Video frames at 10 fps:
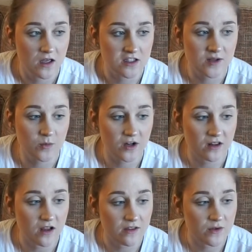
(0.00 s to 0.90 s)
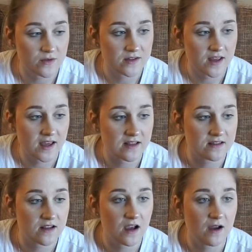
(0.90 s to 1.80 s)
somewhere along those
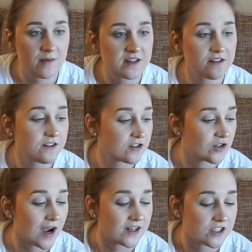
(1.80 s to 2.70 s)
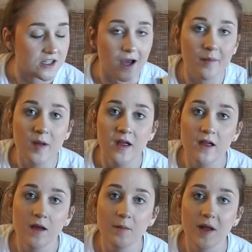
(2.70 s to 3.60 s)
lines. It's a little scratched up,
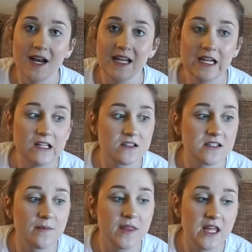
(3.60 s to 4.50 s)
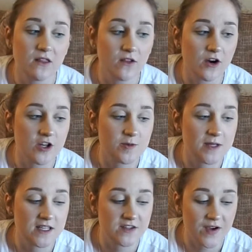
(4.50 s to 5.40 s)
but I needed something large
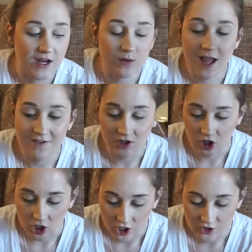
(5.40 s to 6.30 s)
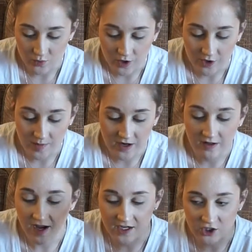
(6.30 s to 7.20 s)
because if I don't have a large water
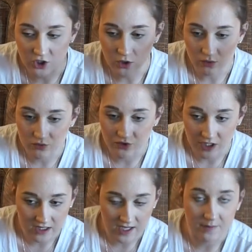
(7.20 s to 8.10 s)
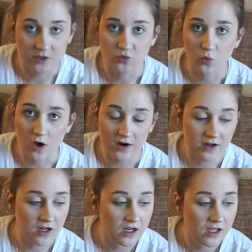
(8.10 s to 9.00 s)
bottle, I don't drink that much
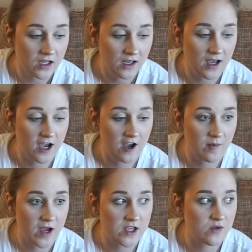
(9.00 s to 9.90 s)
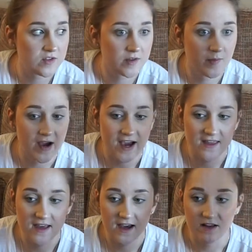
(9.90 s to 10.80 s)
water. I used to buy
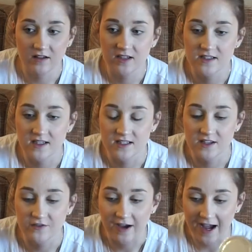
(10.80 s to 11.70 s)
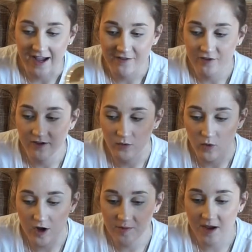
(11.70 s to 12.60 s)
the Elka 65
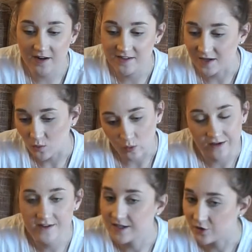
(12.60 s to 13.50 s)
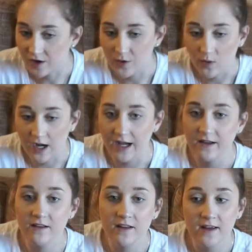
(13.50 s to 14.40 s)
water bottles like once in a great
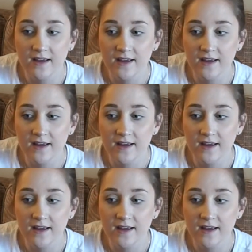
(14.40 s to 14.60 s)
while